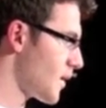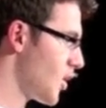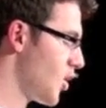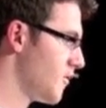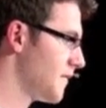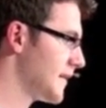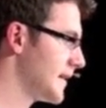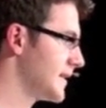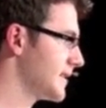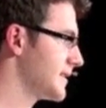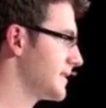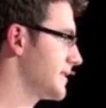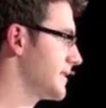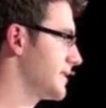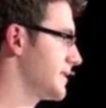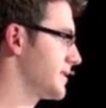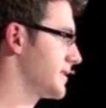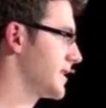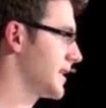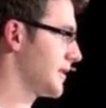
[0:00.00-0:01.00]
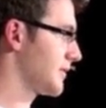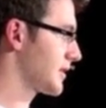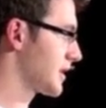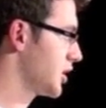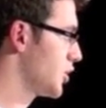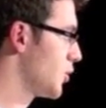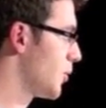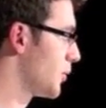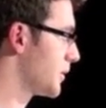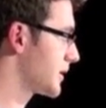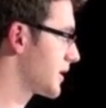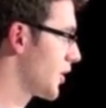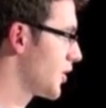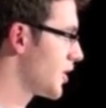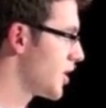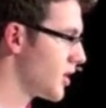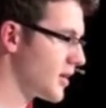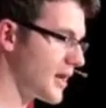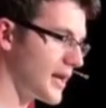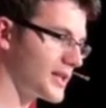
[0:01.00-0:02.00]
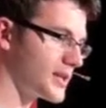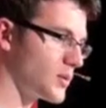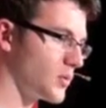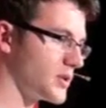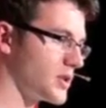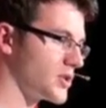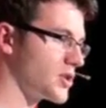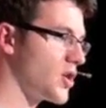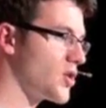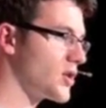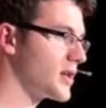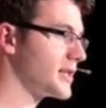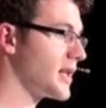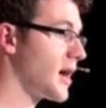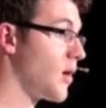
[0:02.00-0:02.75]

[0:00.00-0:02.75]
Others didn't have a clue what was going on, asking what the joke is.